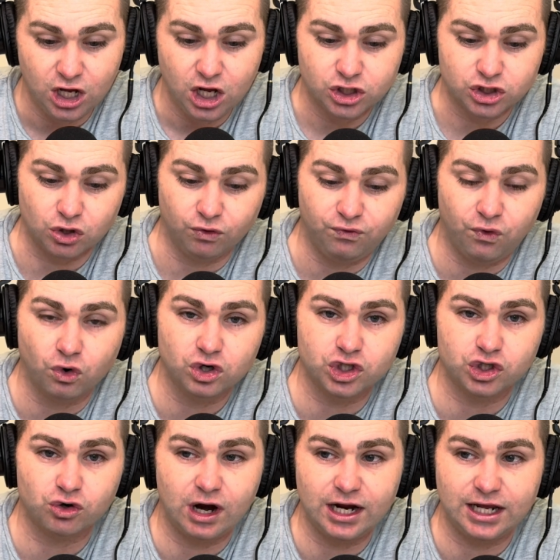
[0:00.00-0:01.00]
So 4
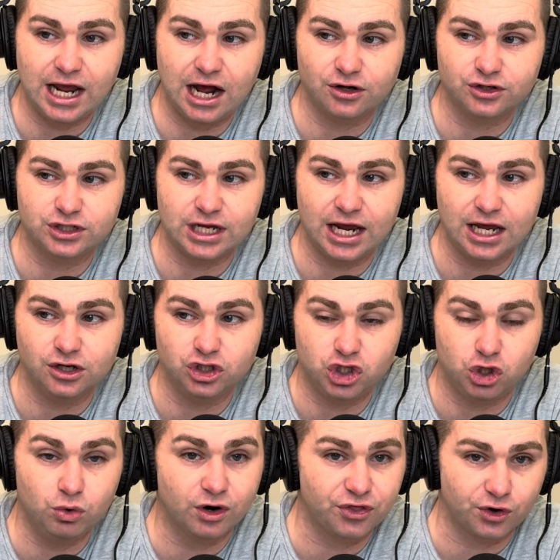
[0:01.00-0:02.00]
strikeouts and
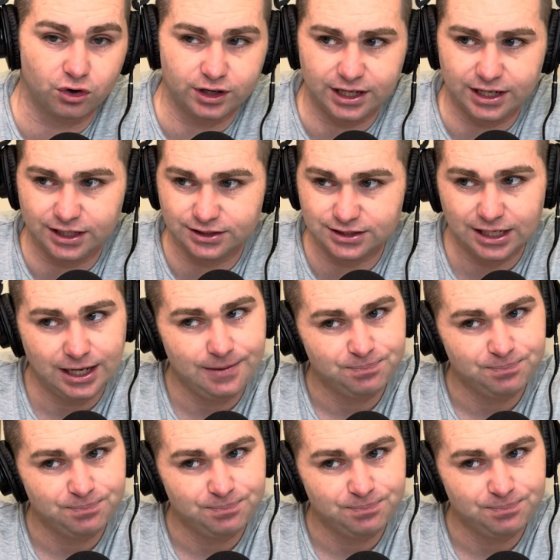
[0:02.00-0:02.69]
2 1/3 innings.